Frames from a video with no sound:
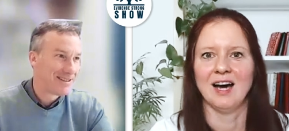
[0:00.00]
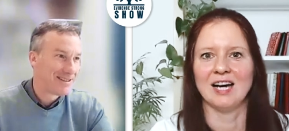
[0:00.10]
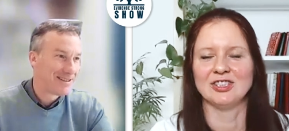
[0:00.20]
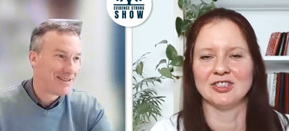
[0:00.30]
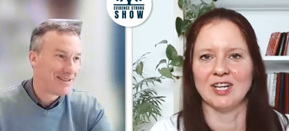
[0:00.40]

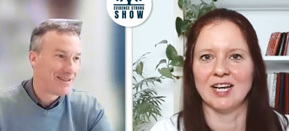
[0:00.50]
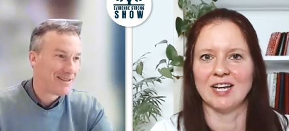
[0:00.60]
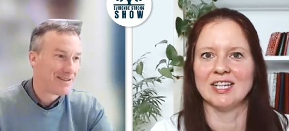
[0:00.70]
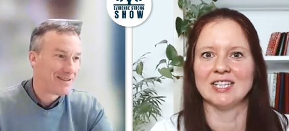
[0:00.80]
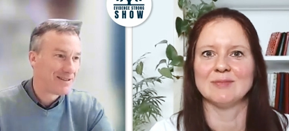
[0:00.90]
Speaker 1: Hi,
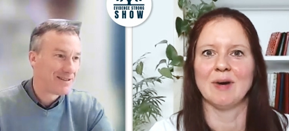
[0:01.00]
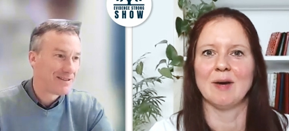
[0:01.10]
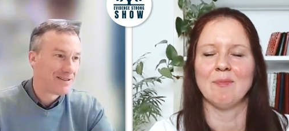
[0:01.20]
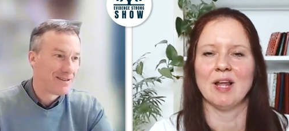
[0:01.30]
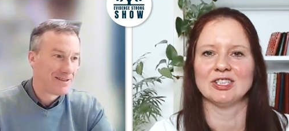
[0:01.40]
Jonathan. It's
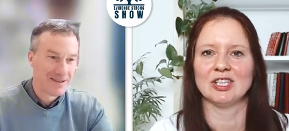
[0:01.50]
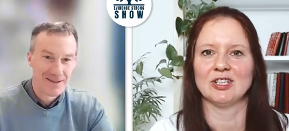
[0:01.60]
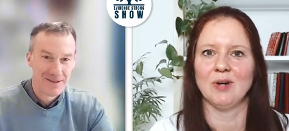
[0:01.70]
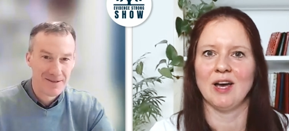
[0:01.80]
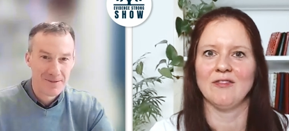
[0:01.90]
my
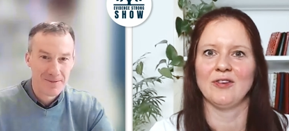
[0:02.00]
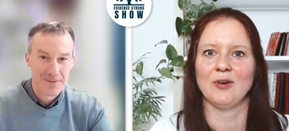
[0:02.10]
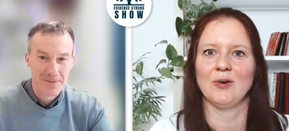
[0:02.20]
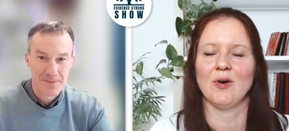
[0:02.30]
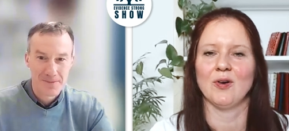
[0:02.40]
pleasure to
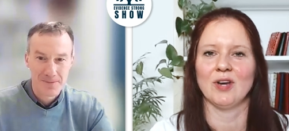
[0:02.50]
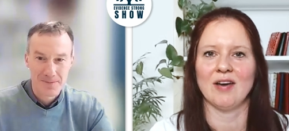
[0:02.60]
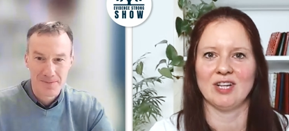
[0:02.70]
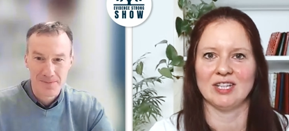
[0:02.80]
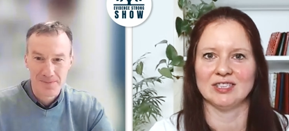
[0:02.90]
have you
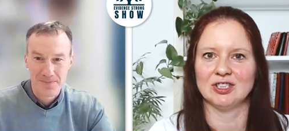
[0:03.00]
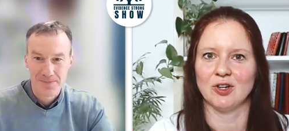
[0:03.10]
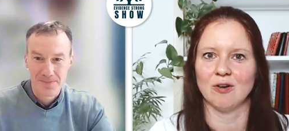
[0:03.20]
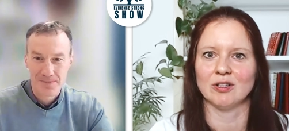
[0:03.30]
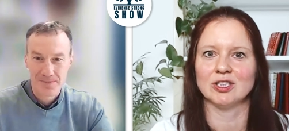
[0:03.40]
on Evidence
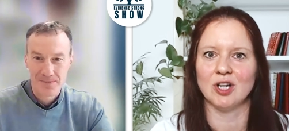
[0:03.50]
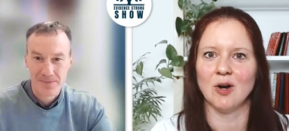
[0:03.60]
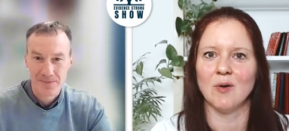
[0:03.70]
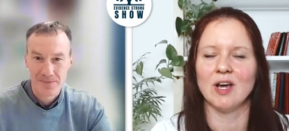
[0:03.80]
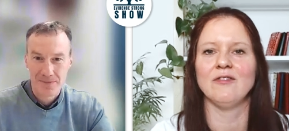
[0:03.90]
Strong
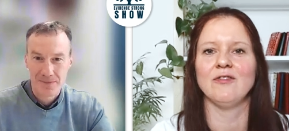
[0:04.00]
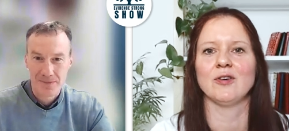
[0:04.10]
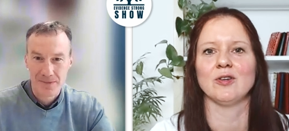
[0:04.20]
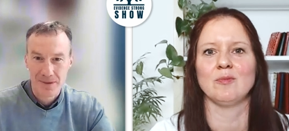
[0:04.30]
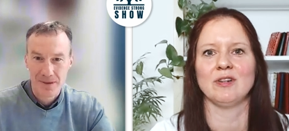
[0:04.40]
Show.
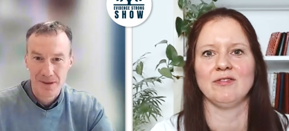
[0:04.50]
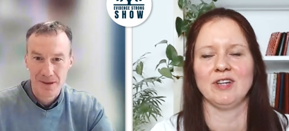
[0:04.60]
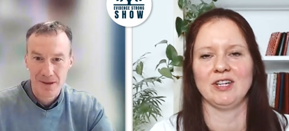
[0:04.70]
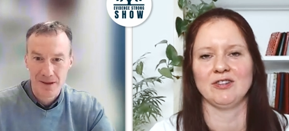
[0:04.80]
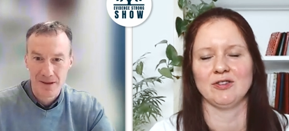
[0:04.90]
If you could
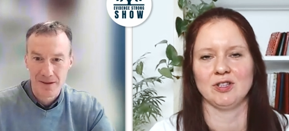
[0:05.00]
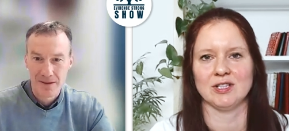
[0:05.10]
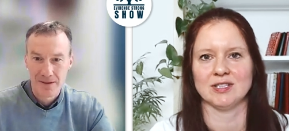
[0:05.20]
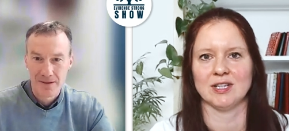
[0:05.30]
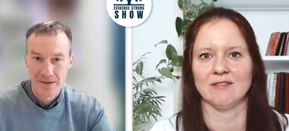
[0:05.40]
briefly
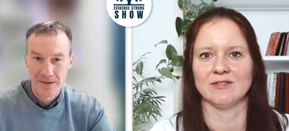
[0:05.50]
introduce yourself.